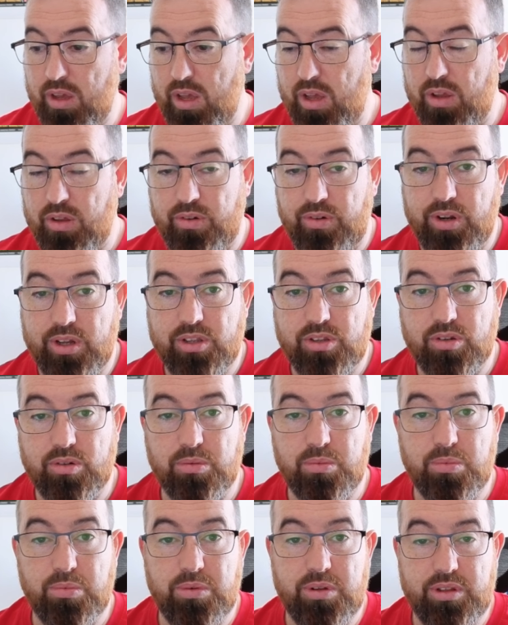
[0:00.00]
Right,
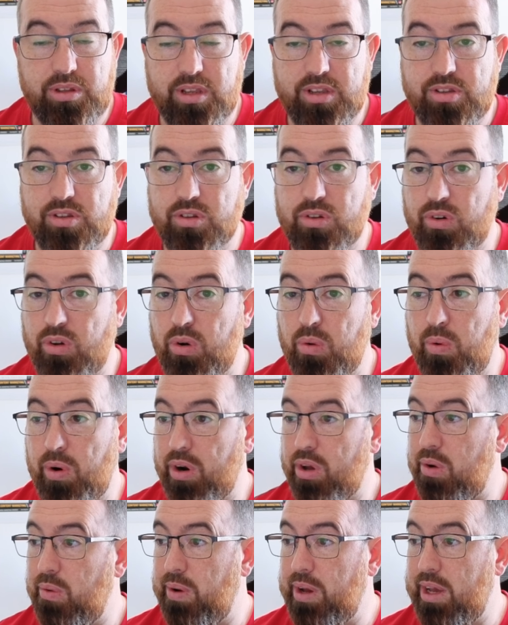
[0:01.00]
so this is going to
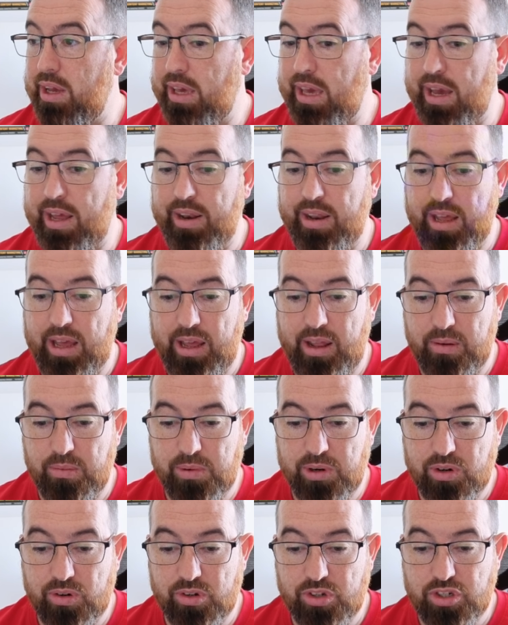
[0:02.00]
work away again, and
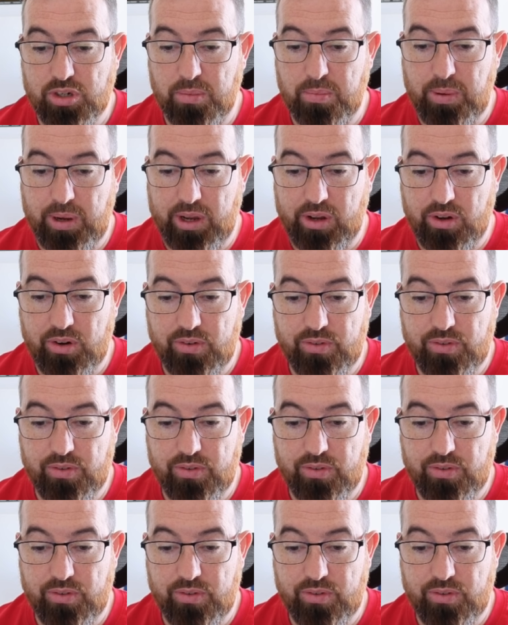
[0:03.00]
we're going to jump back over